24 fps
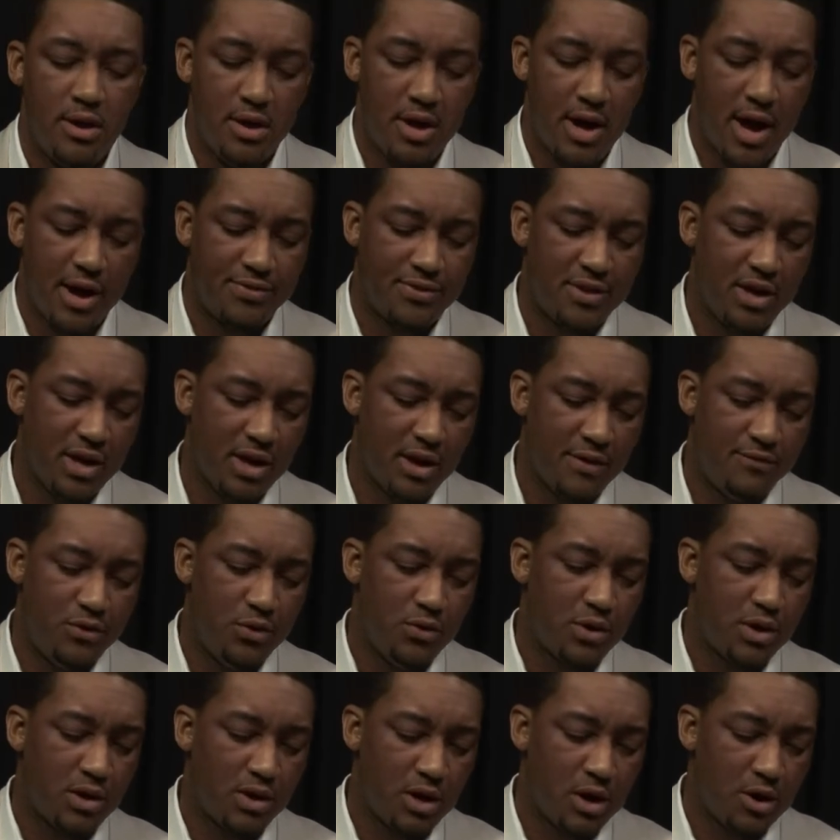I think if you
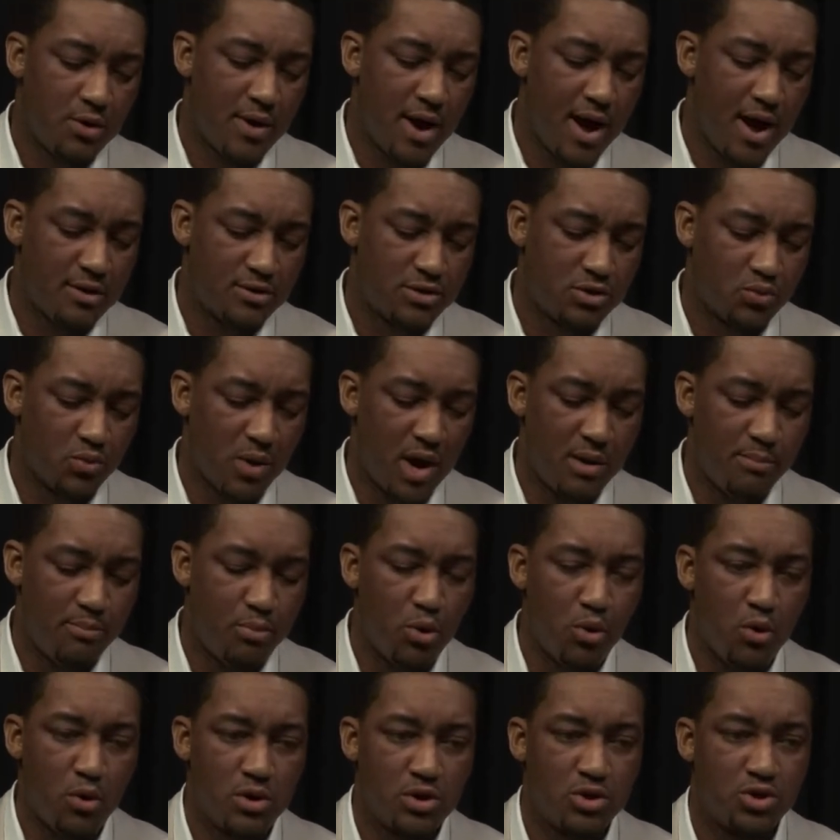can learn how to write
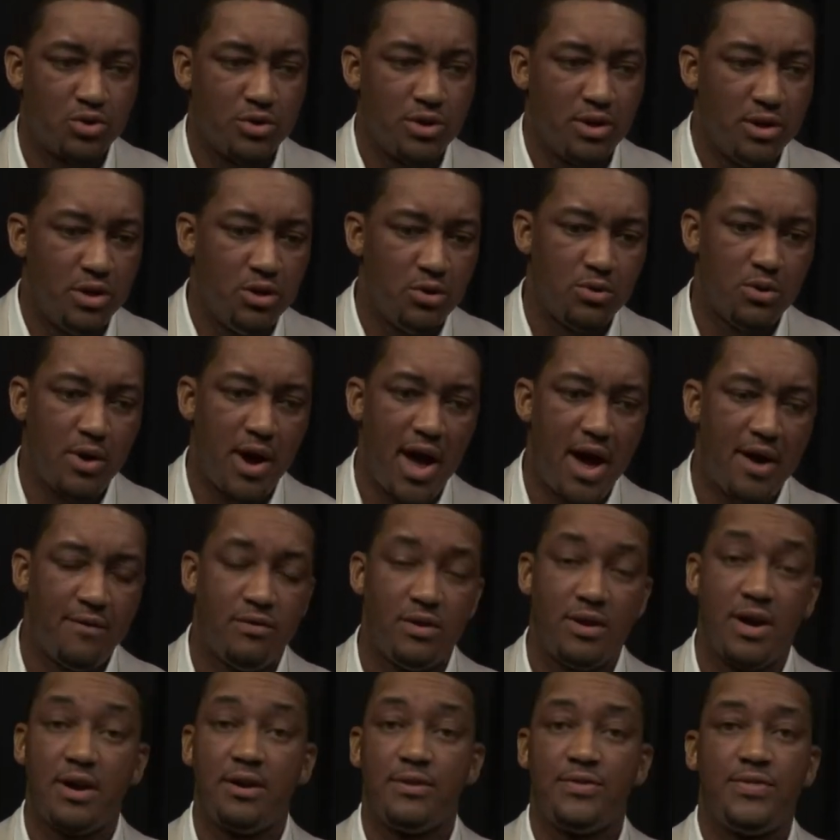poetry, you'll have a
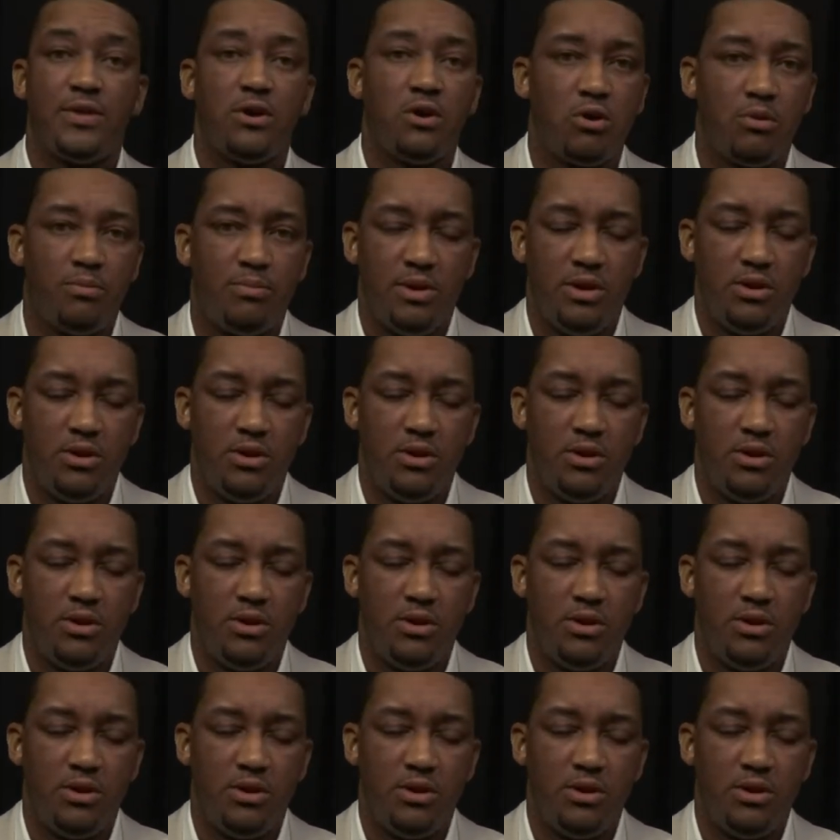lot of therapy.